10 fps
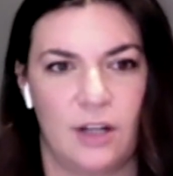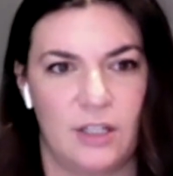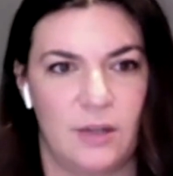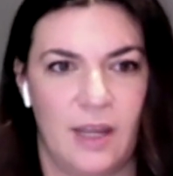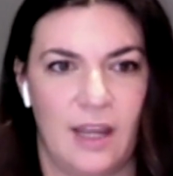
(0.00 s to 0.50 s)
that
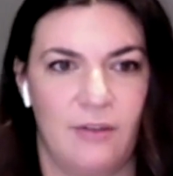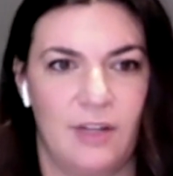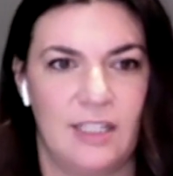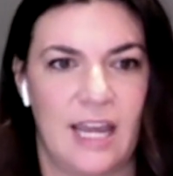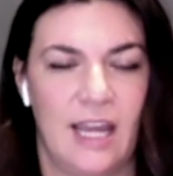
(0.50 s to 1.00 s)
you're doing
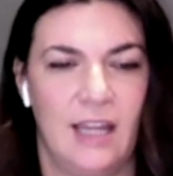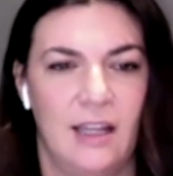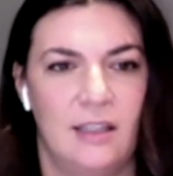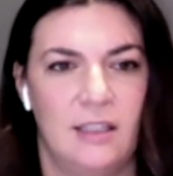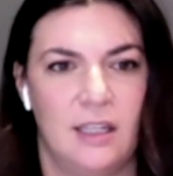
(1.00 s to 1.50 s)
every
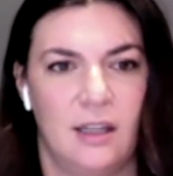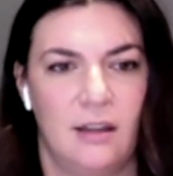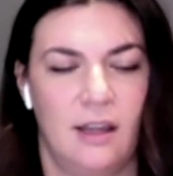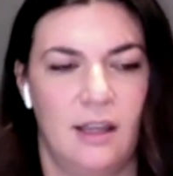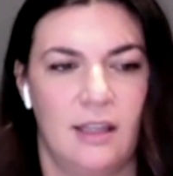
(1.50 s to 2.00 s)
day
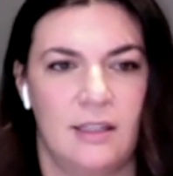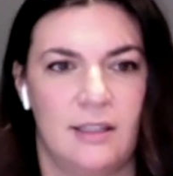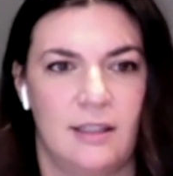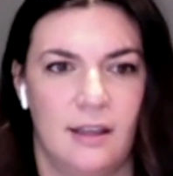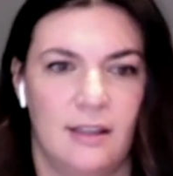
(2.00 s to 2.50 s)

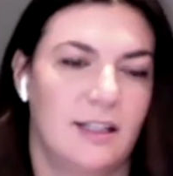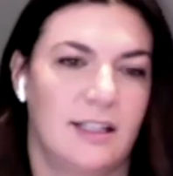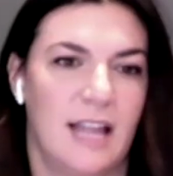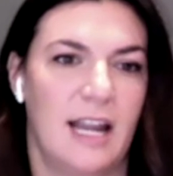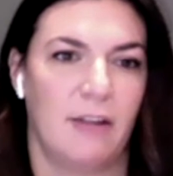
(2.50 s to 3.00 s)
is
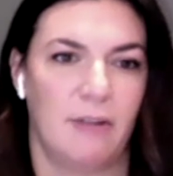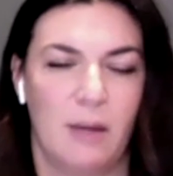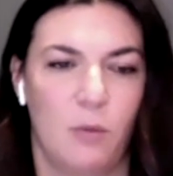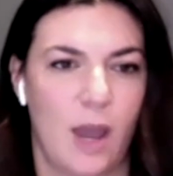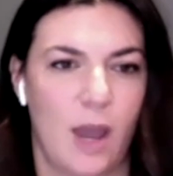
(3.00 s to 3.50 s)
exciting, right?